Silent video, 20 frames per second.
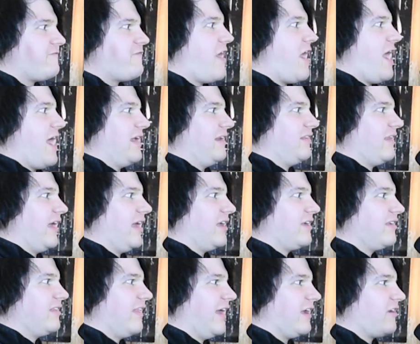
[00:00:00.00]
fine,
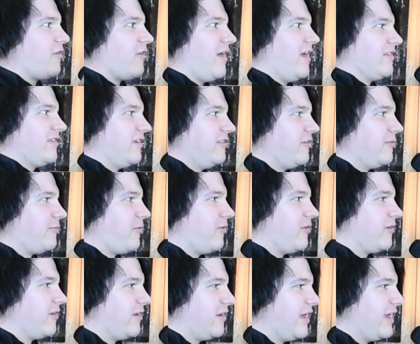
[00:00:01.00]
like crossing the
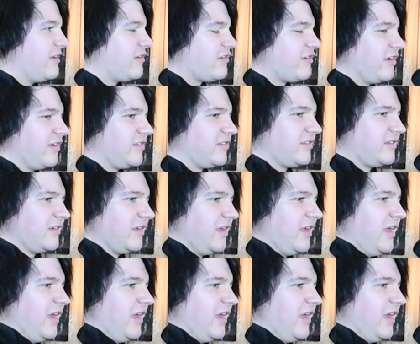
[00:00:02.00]
border. It's just